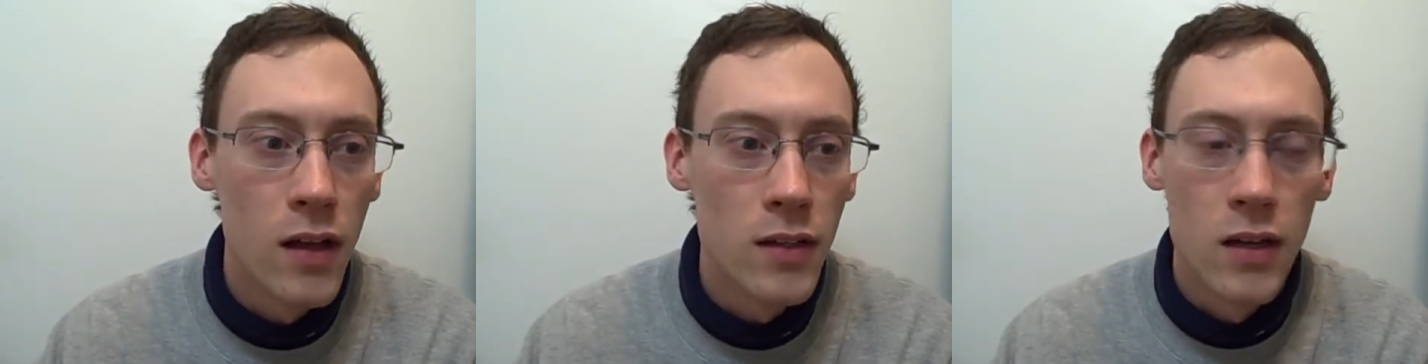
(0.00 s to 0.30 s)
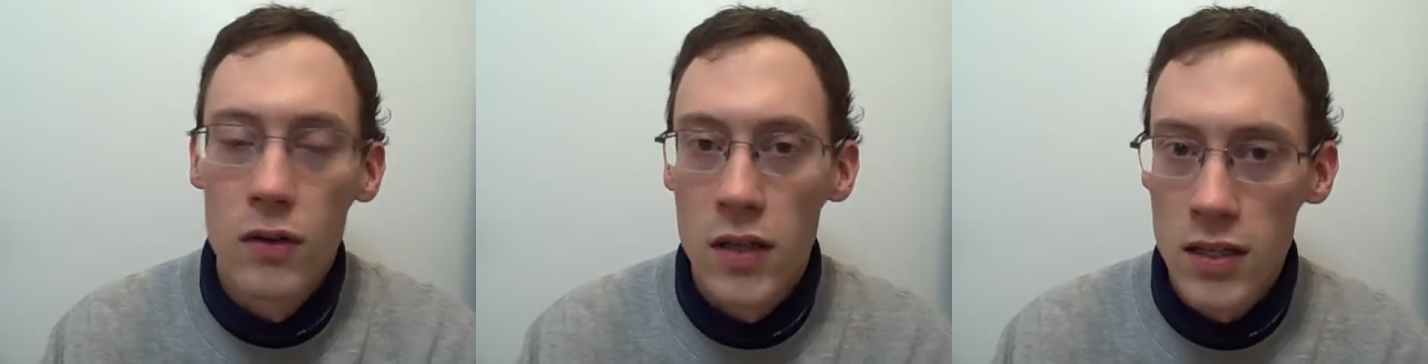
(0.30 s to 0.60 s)

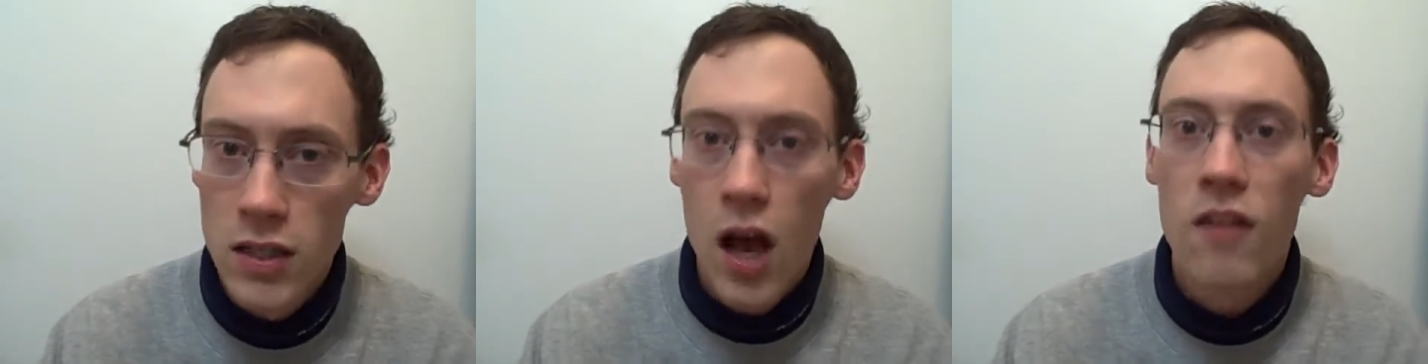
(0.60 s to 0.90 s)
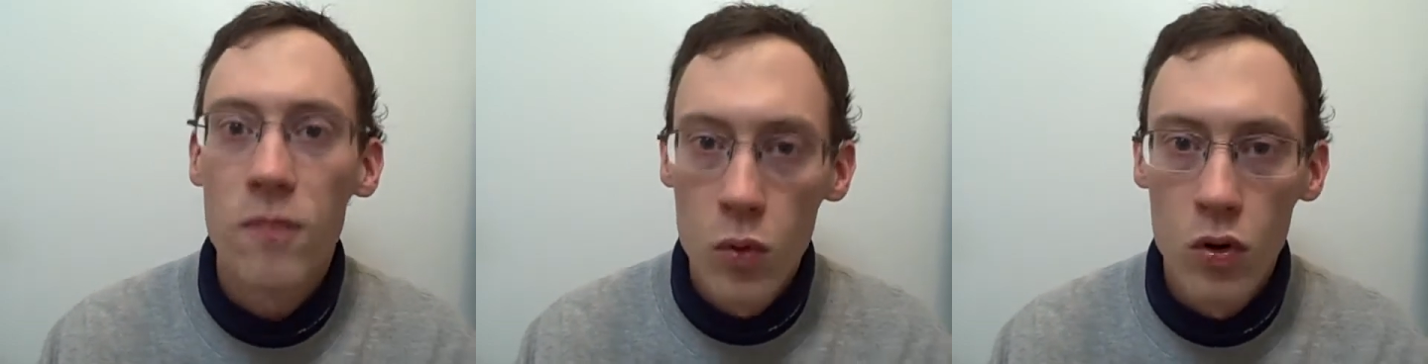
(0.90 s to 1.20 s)
the
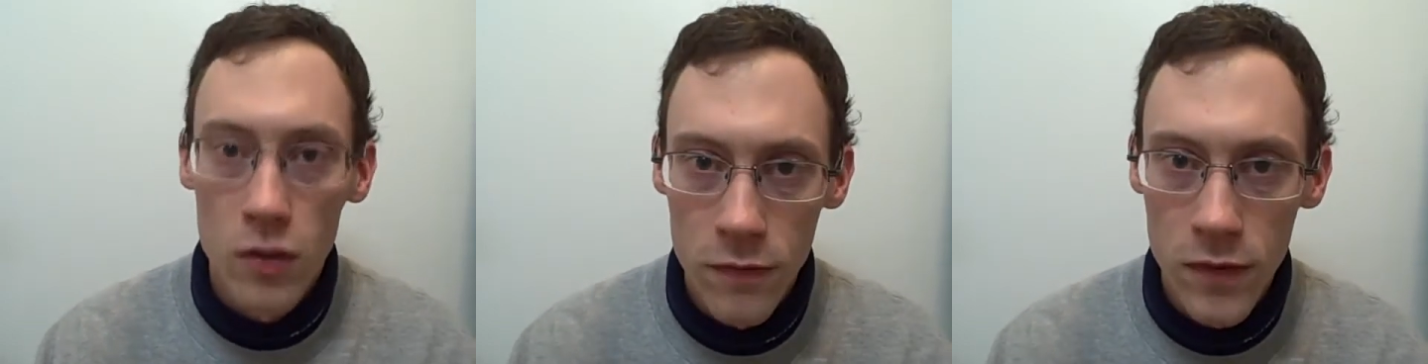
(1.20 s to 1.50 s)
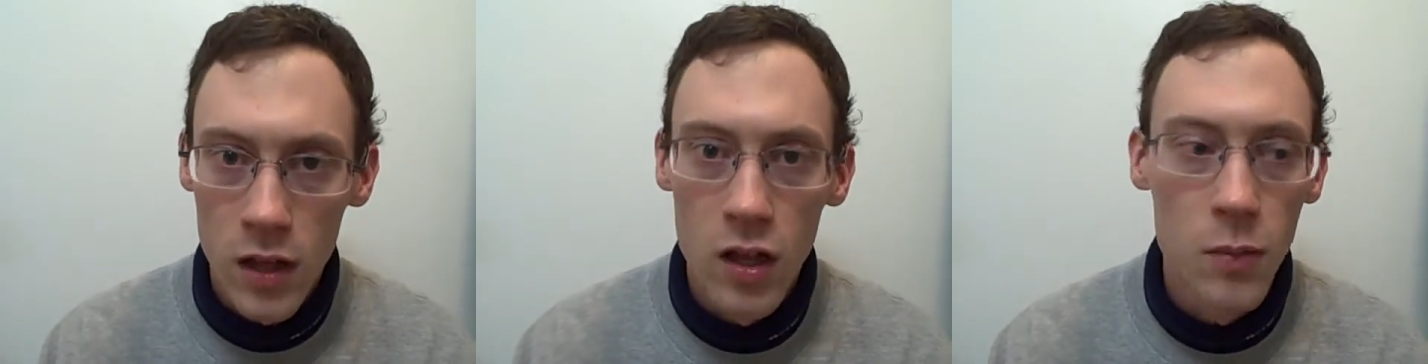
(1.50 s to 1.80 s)
sophomore
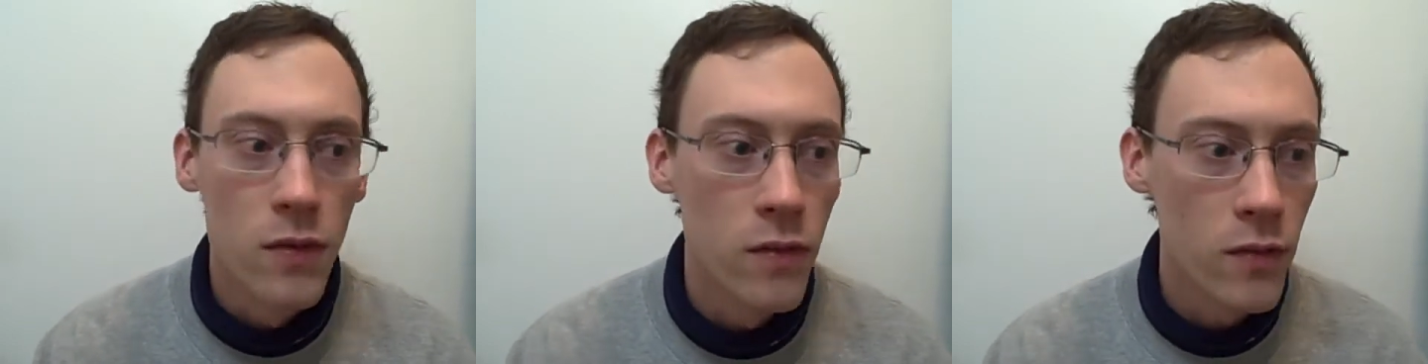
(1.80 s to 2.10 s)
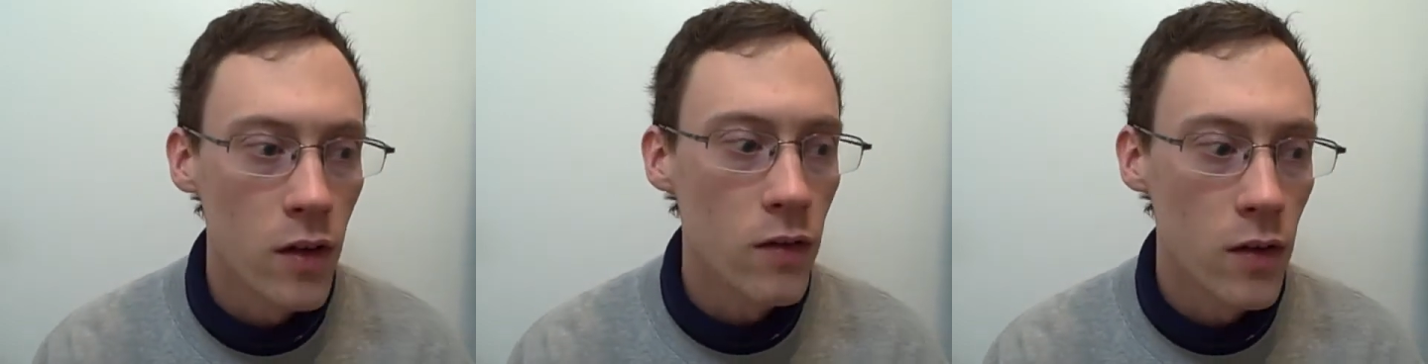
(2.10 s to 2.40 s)
film of a
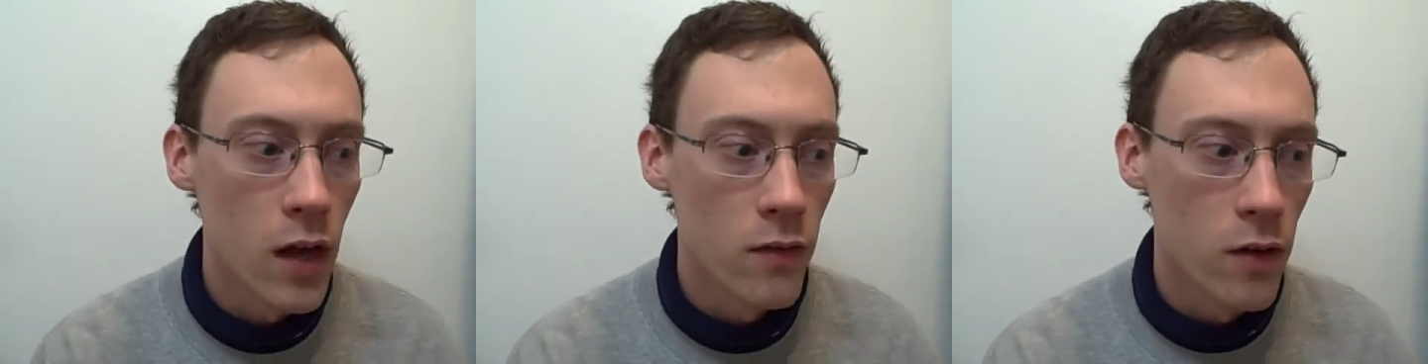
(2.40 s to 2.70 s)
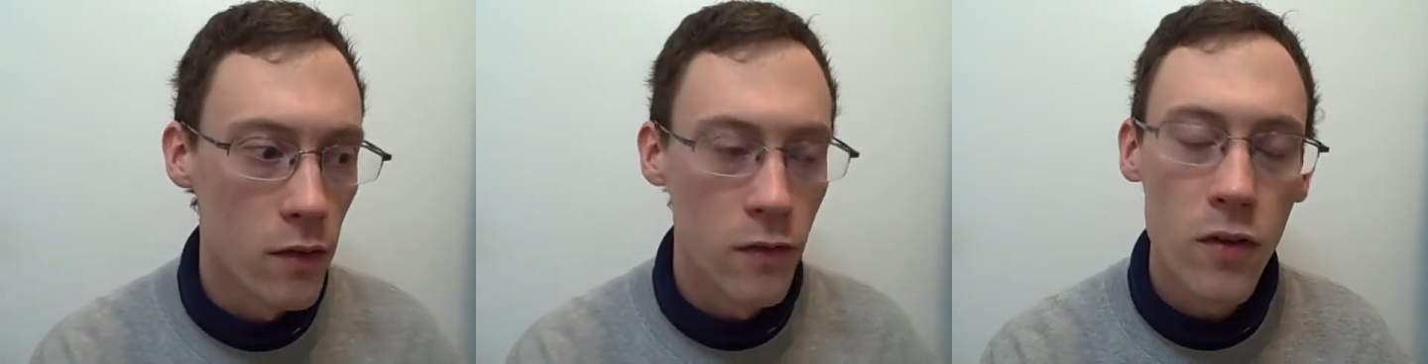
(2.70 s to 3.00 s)

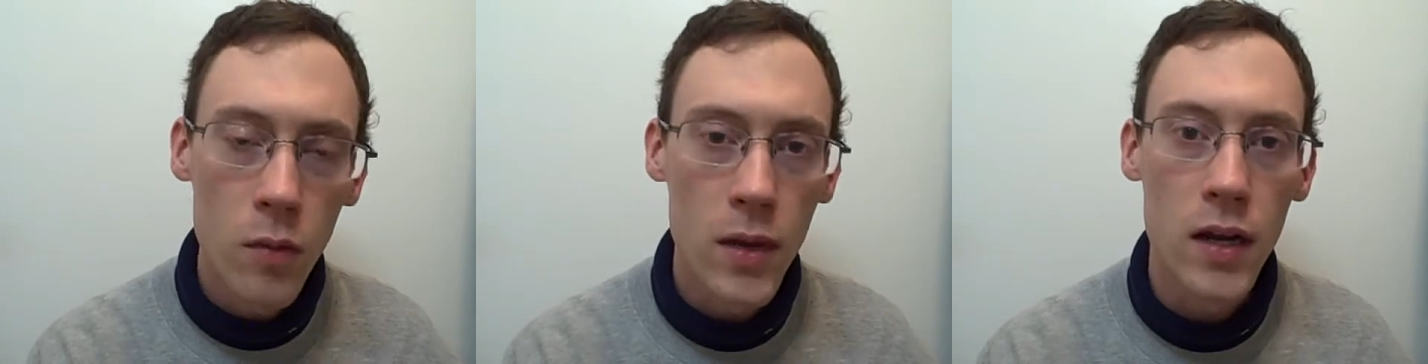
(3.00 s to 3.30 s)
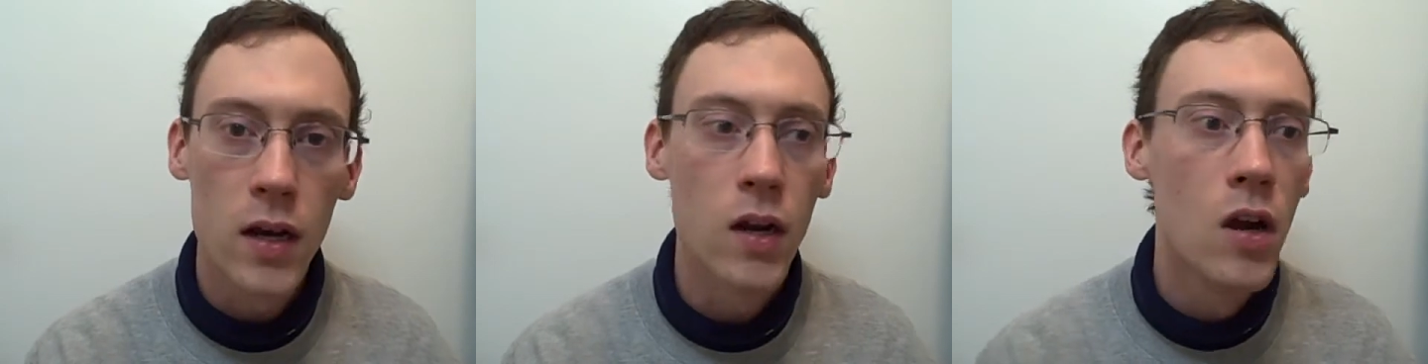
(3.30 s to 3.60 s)

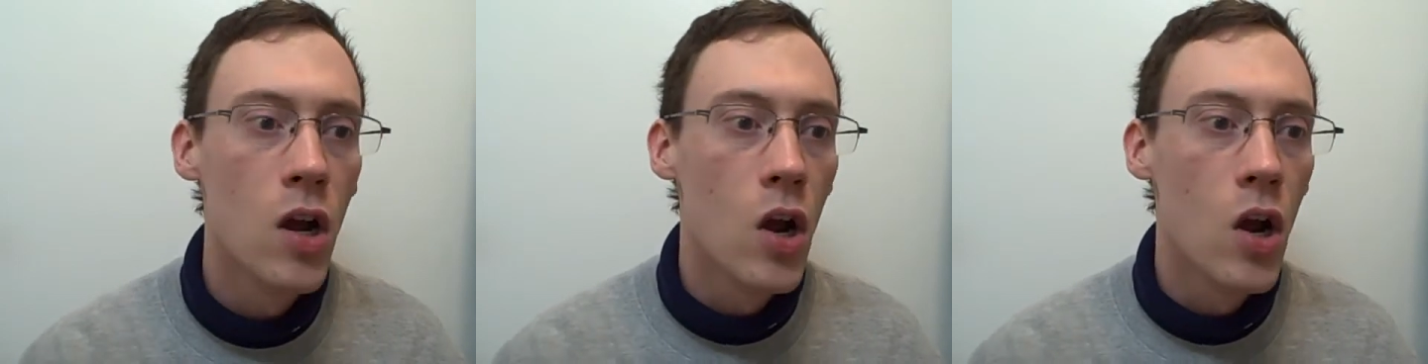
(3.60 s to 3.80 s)
filmmaker